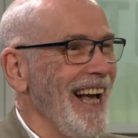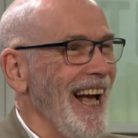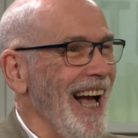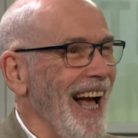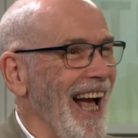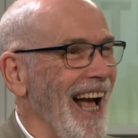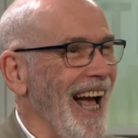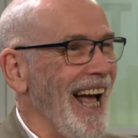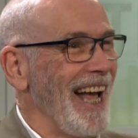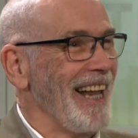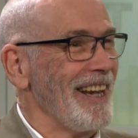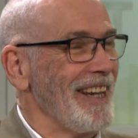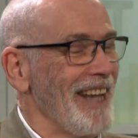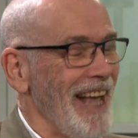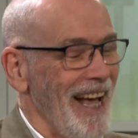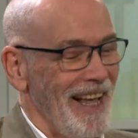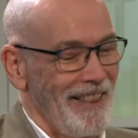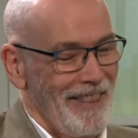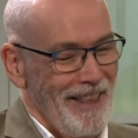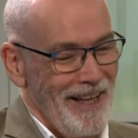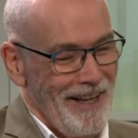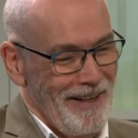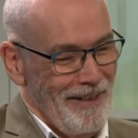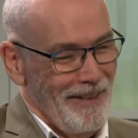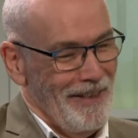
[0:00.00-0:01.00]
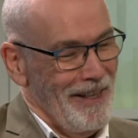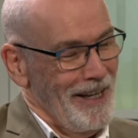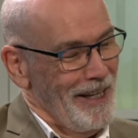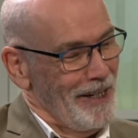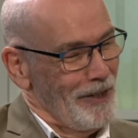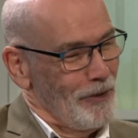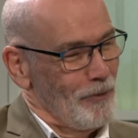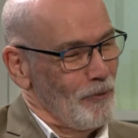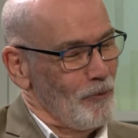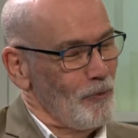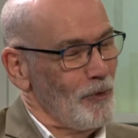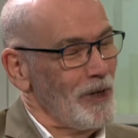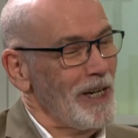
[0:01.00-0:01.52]
And
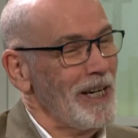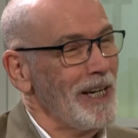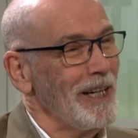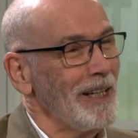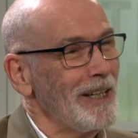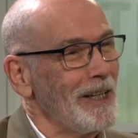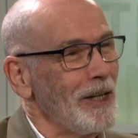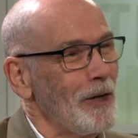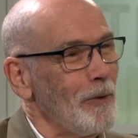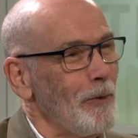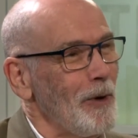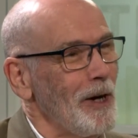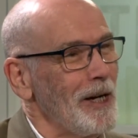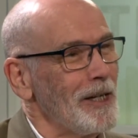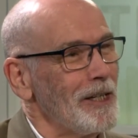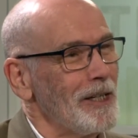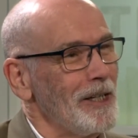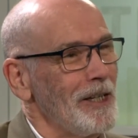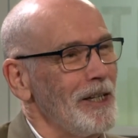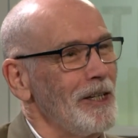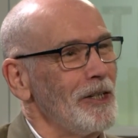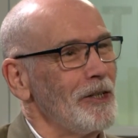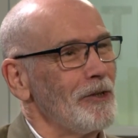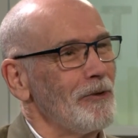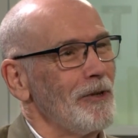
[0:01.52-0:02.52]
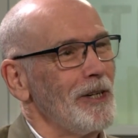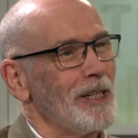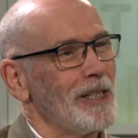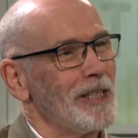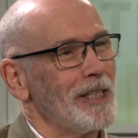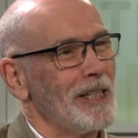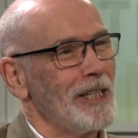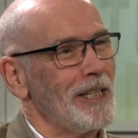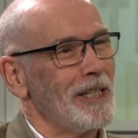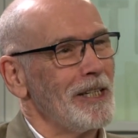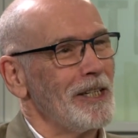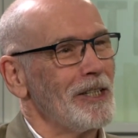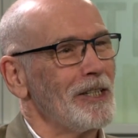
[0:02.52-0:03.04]
that's really quite an
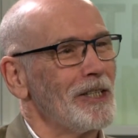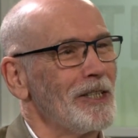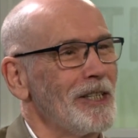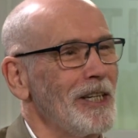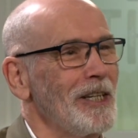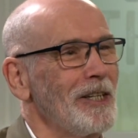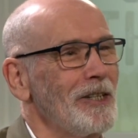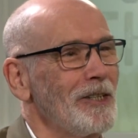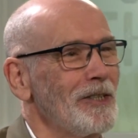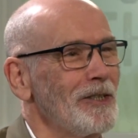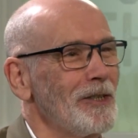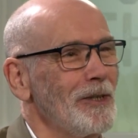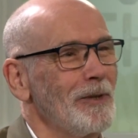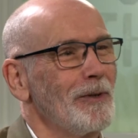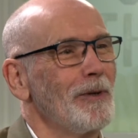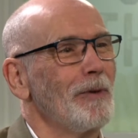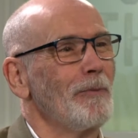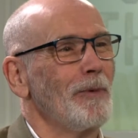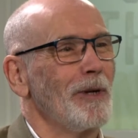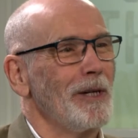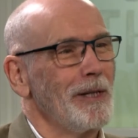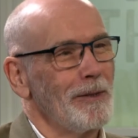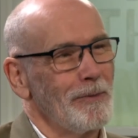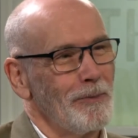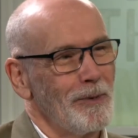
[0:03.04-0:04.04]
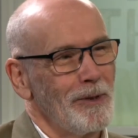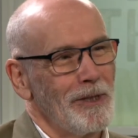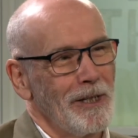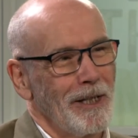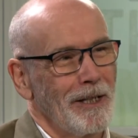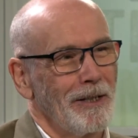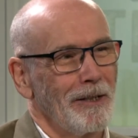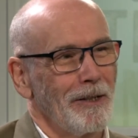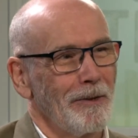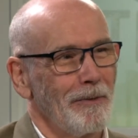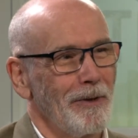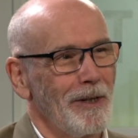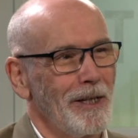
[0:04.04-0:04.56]
interesting distinction,
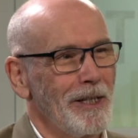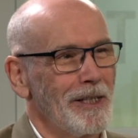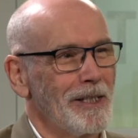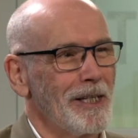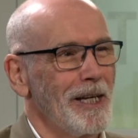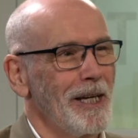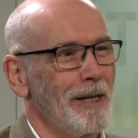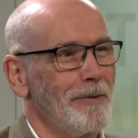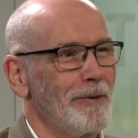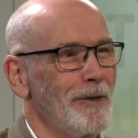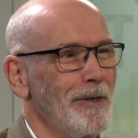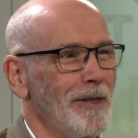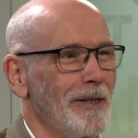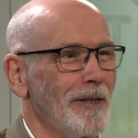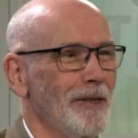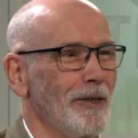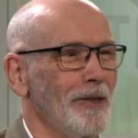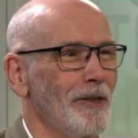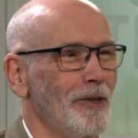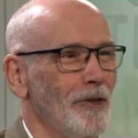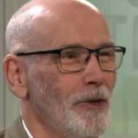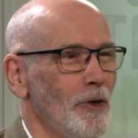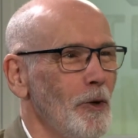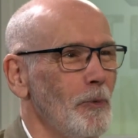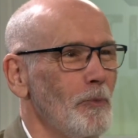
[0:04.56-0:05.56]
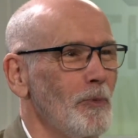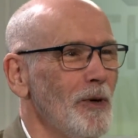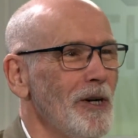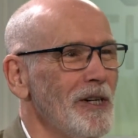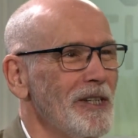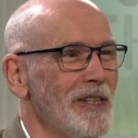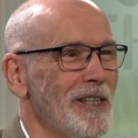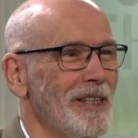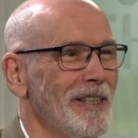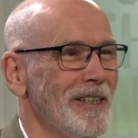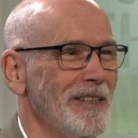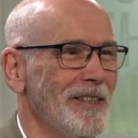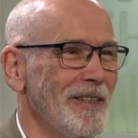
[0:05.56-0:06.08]
particularly when it's aimed at the new
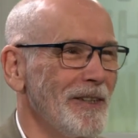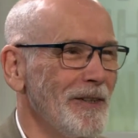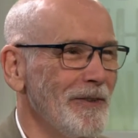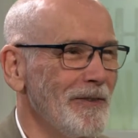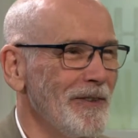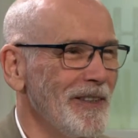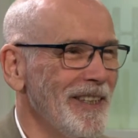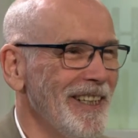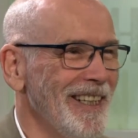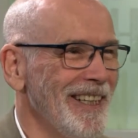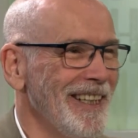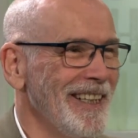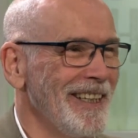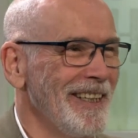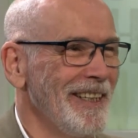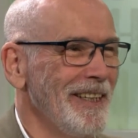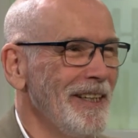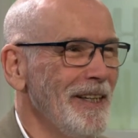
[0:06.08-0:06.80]
president over there.